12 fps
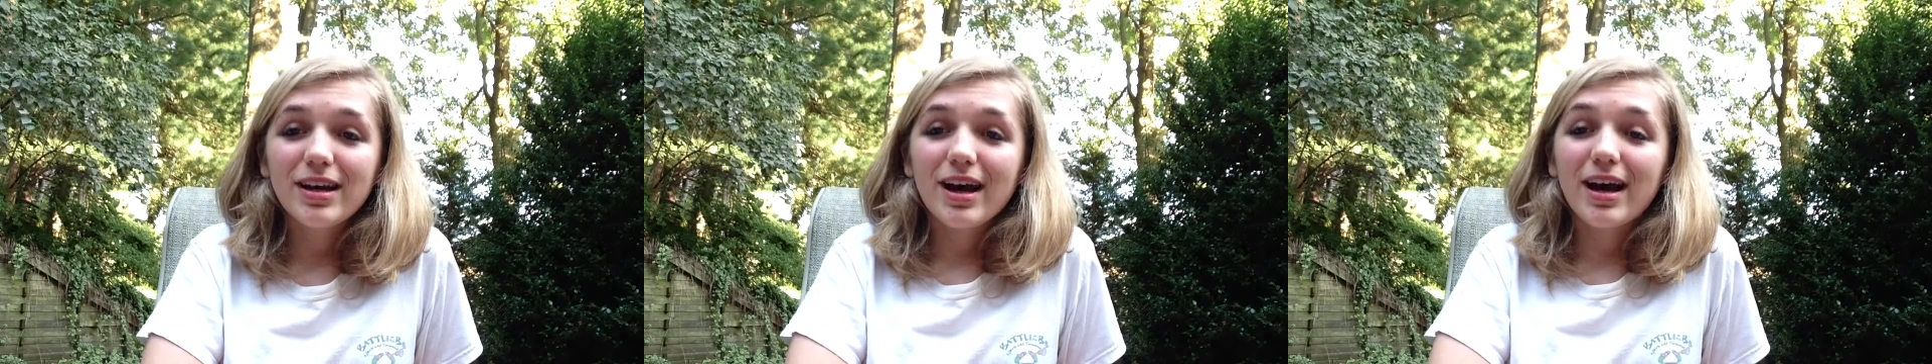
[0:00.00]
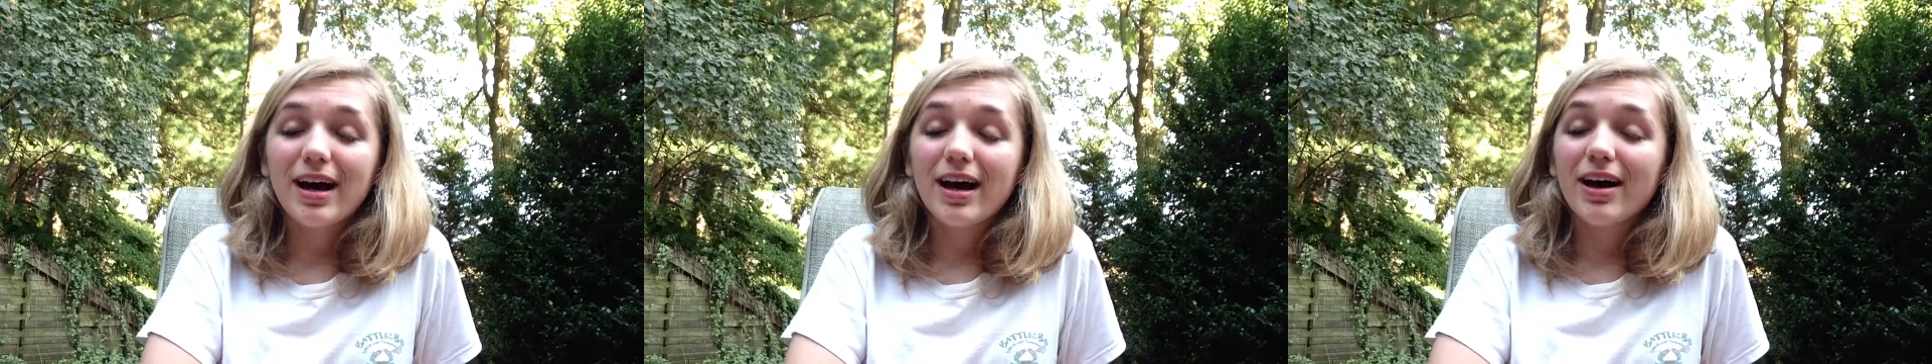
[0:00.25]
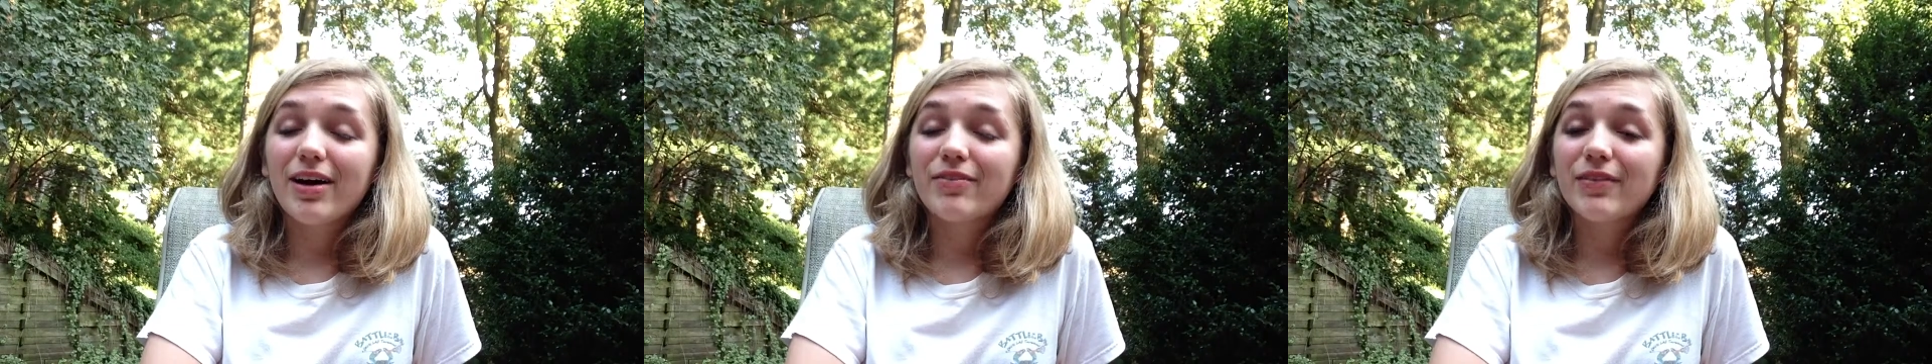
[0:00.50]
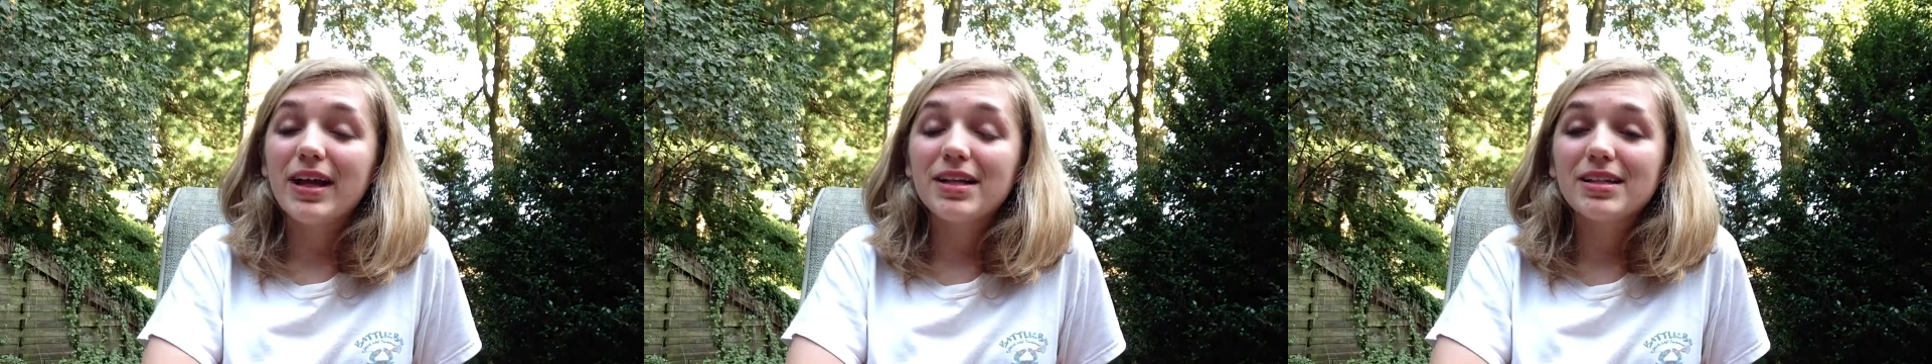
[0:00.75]
on
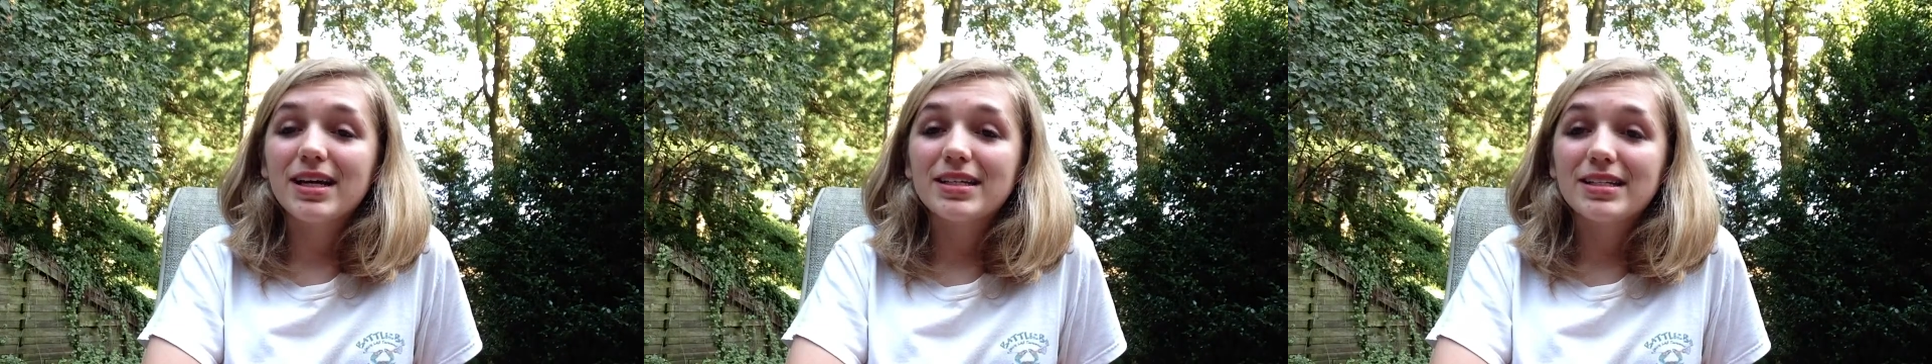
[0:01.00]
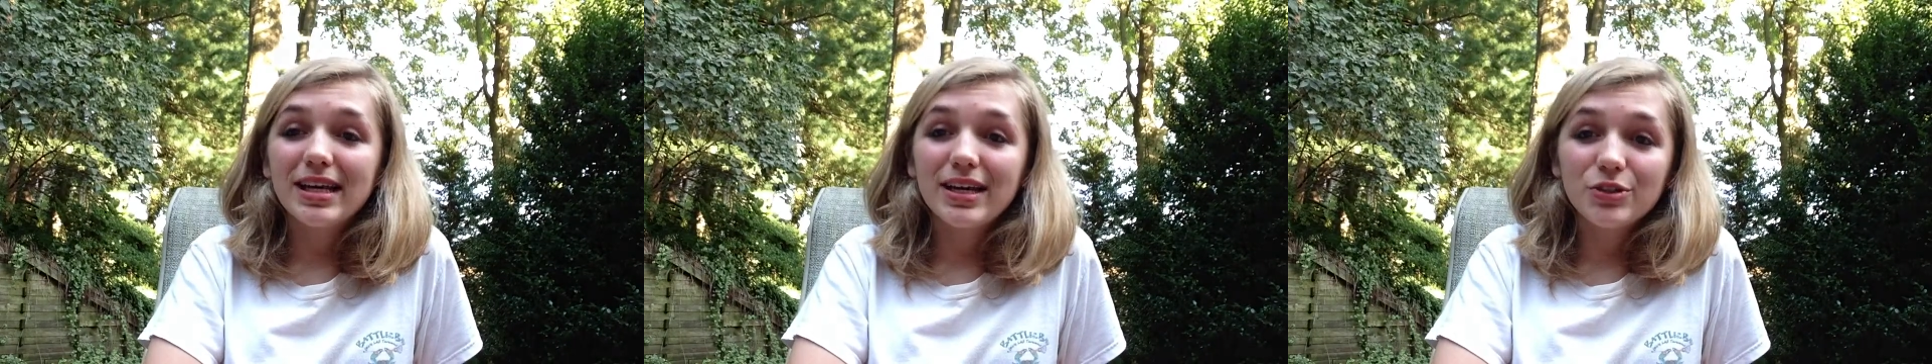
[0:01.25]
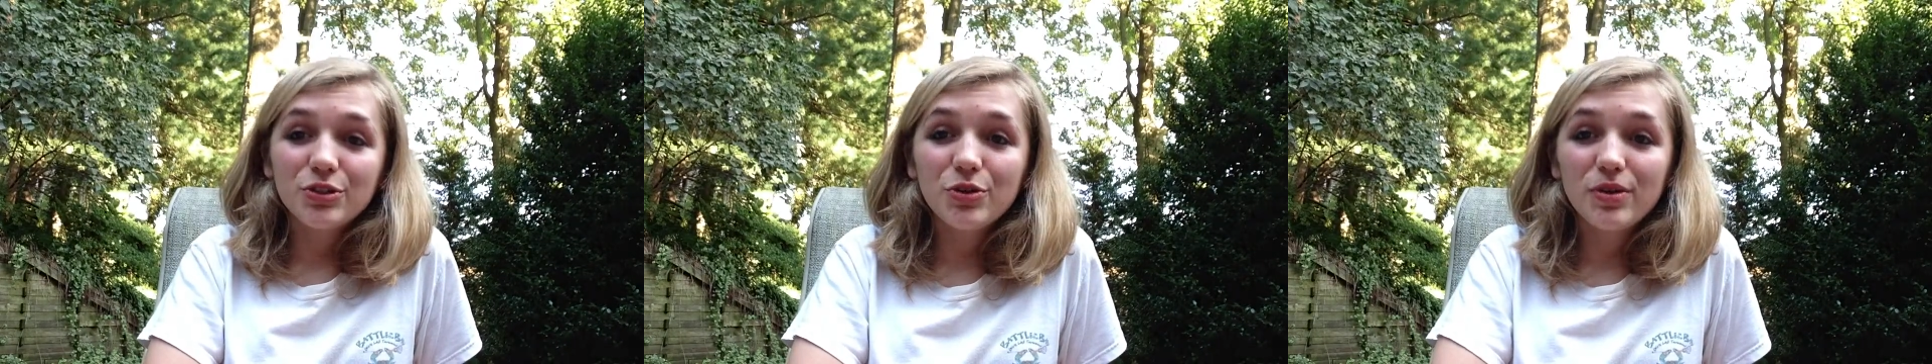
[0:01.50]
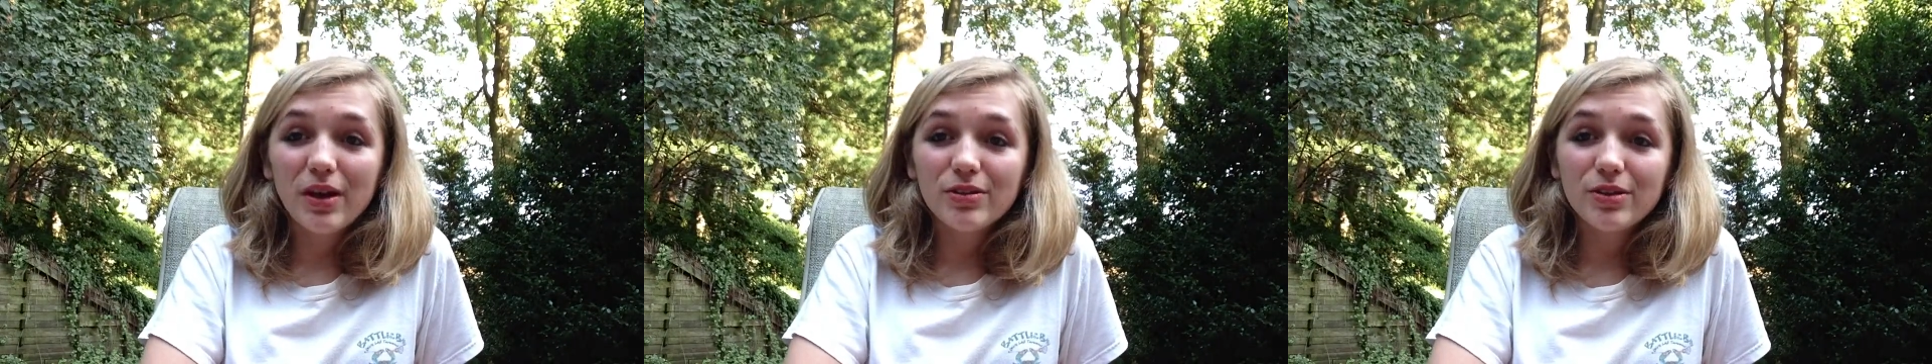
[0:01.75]
Valentine's Day in
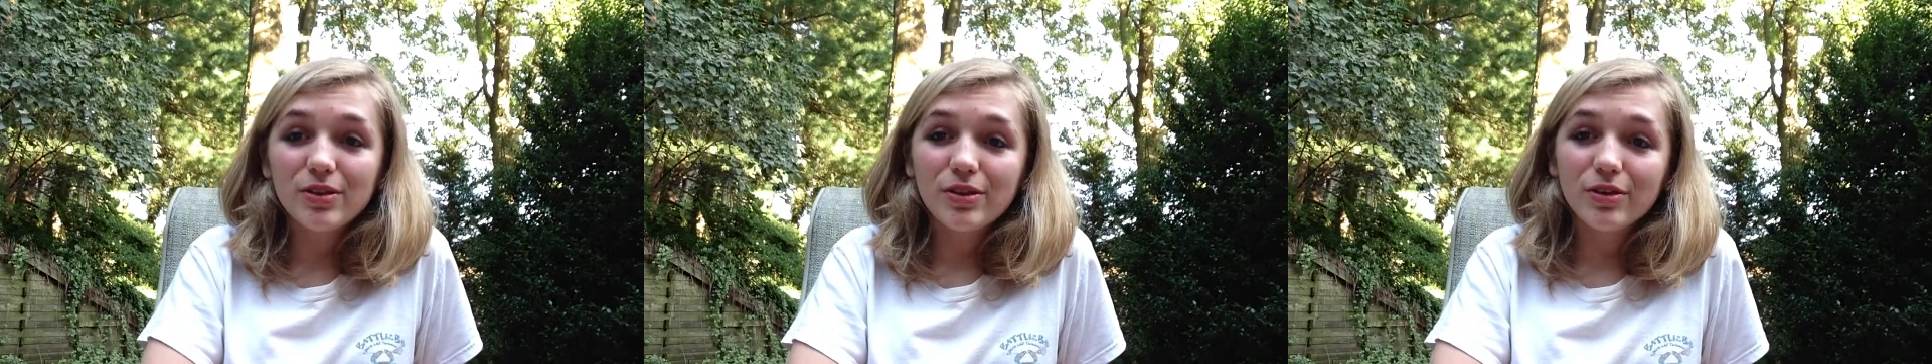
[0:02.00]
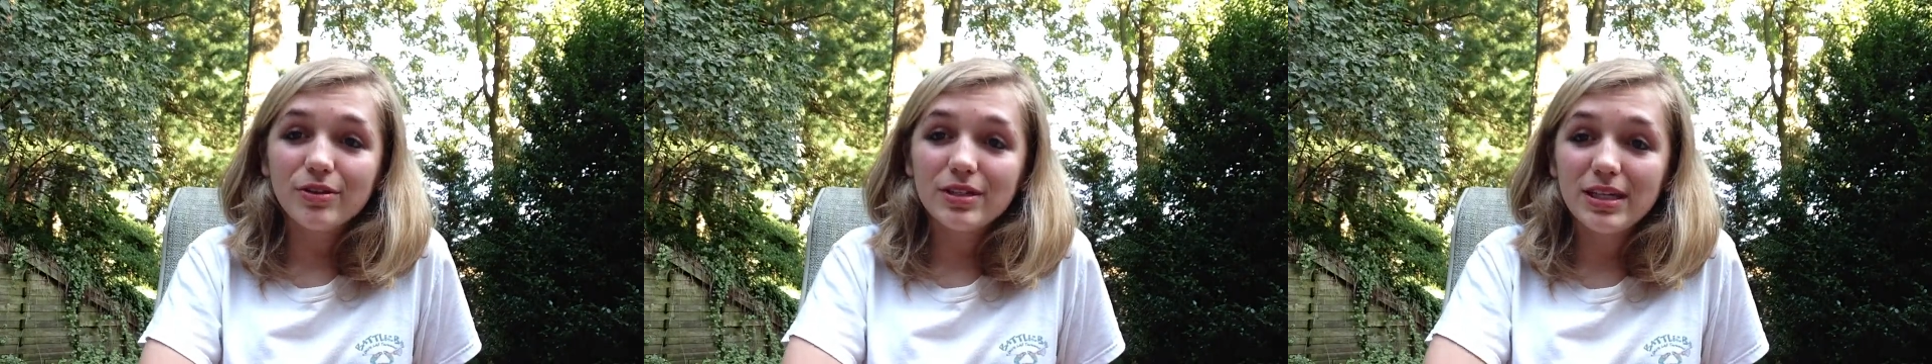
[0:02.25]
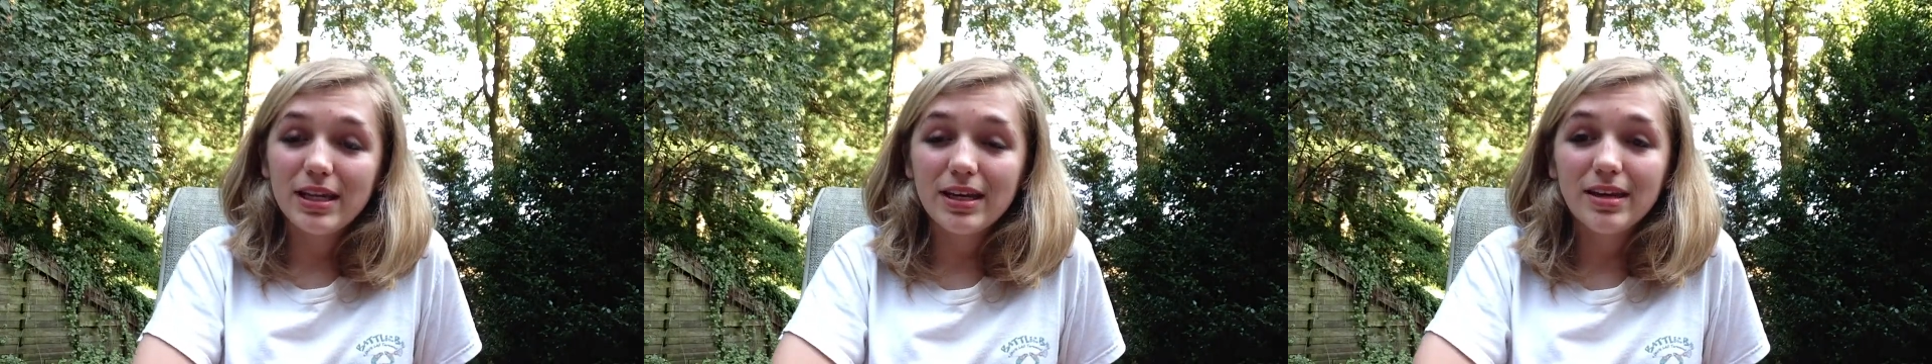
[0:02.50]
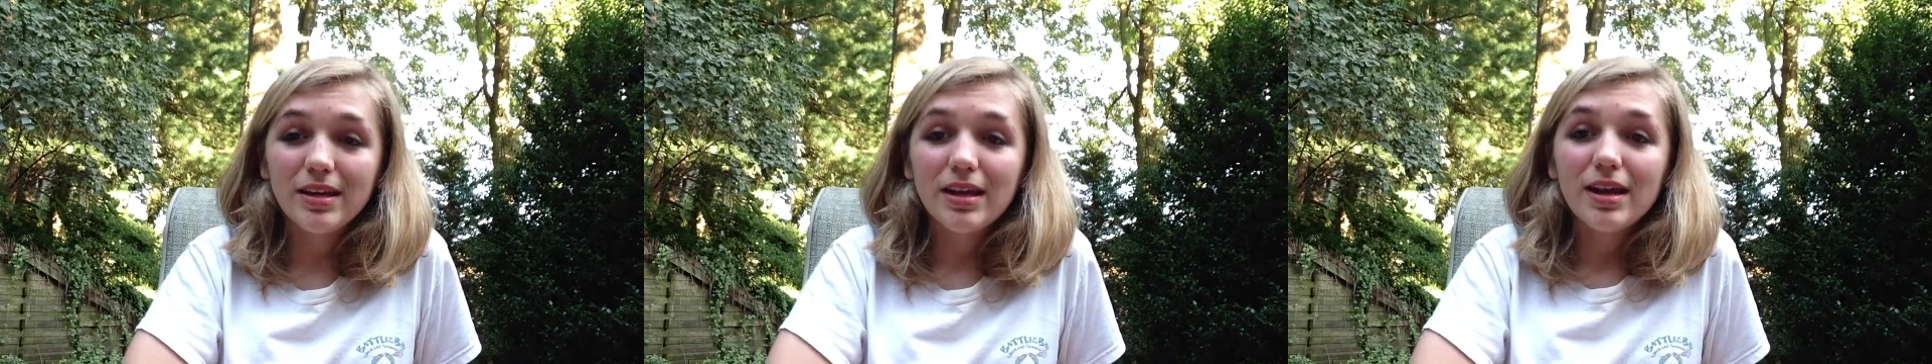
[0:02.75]
2013.